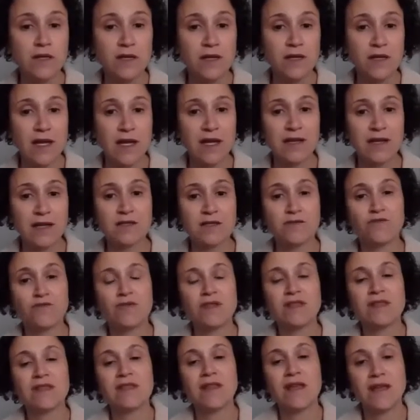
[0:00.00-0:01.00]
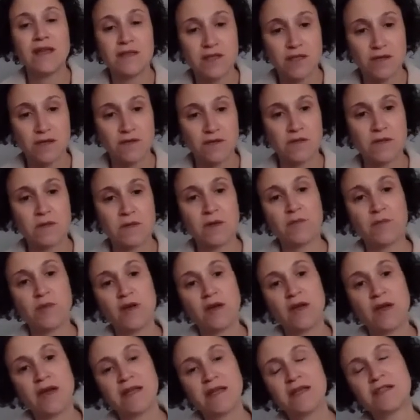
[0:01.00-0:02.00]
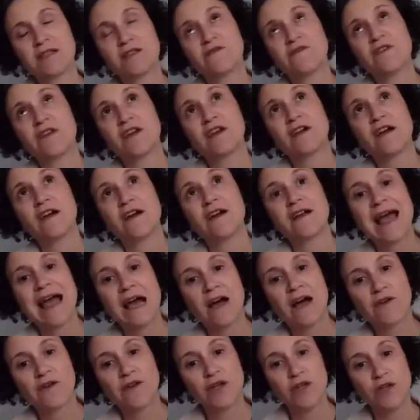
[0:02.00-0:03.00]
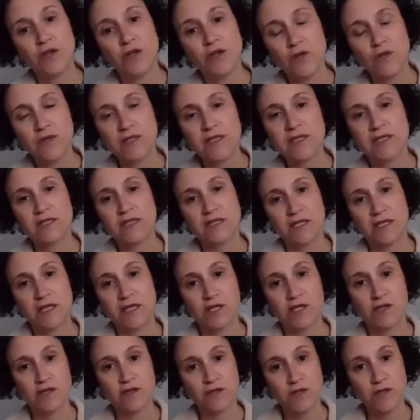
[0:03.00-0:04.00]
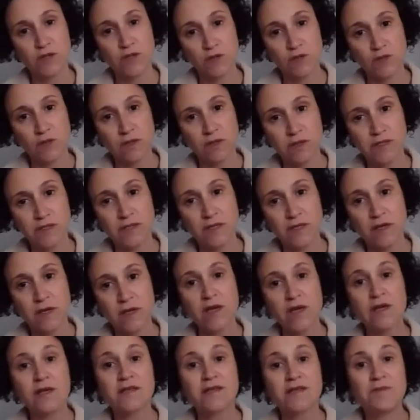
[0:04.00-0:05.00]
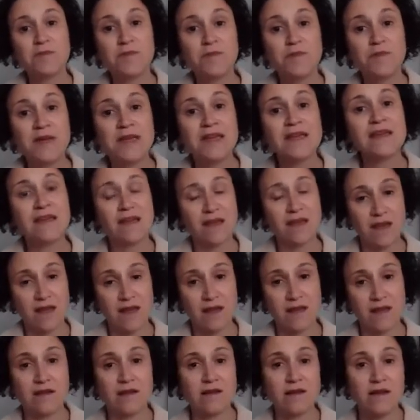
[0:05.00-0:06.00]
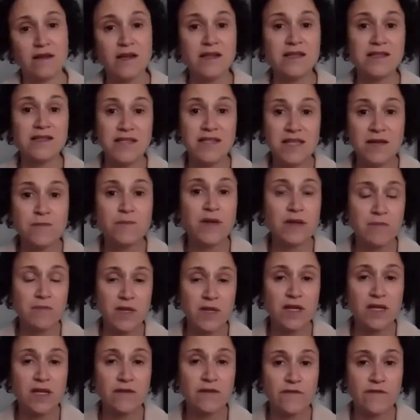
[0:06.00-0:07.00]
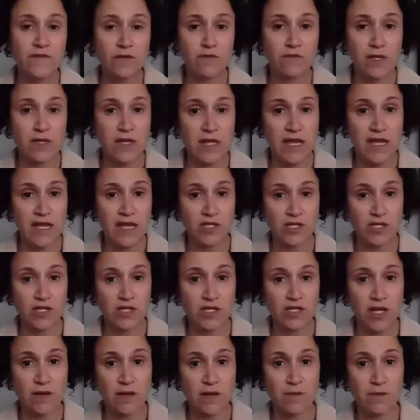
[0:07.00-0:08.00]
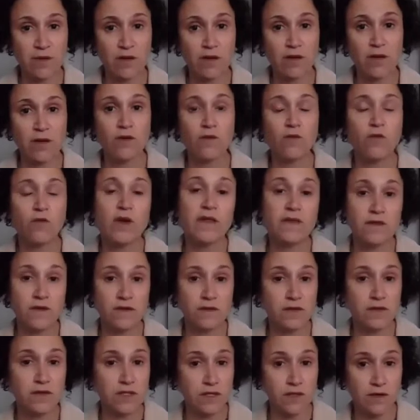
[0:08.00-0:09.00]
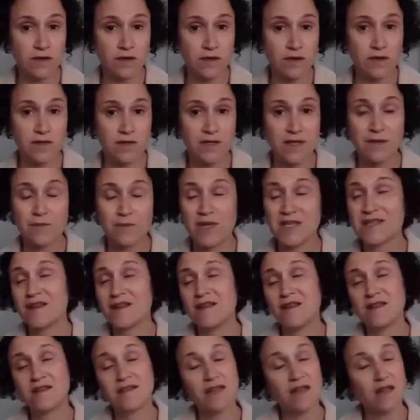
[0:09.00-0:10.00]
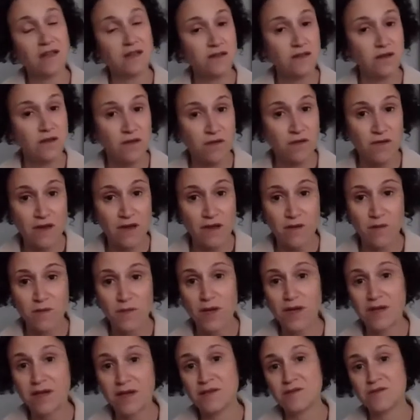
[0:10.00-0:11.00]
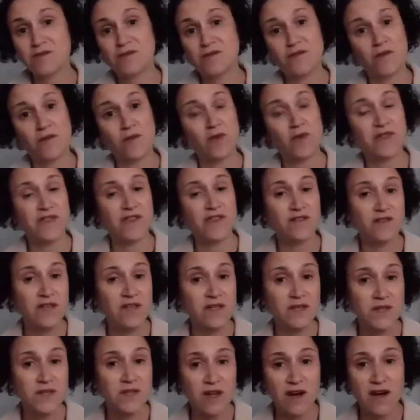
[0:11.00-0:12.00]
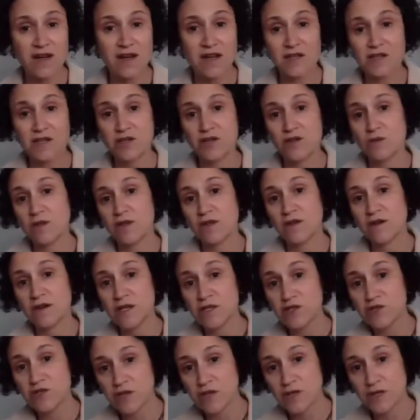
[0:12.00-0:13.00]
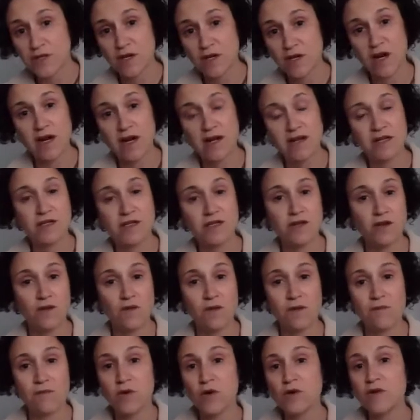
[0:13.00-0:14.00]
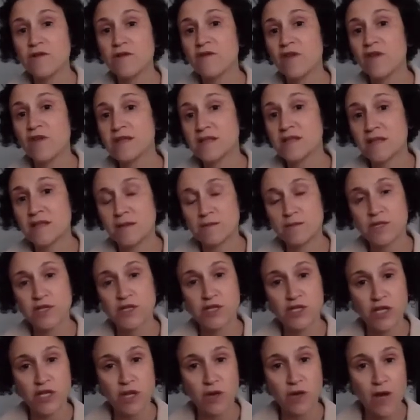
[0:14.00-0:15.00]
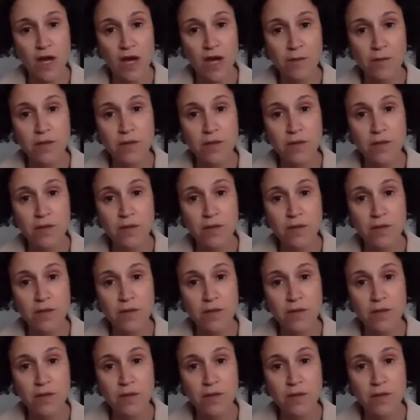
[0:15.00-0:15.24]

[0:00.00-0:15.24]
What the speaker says: I need to relate to those people. I need to figure out how to use these digital tools to be in deep and meaningful relationship with those learners. That means I need to get to know them. I need to know what their needs are. I need to know what their interests are. I need to know what motivates them to show up.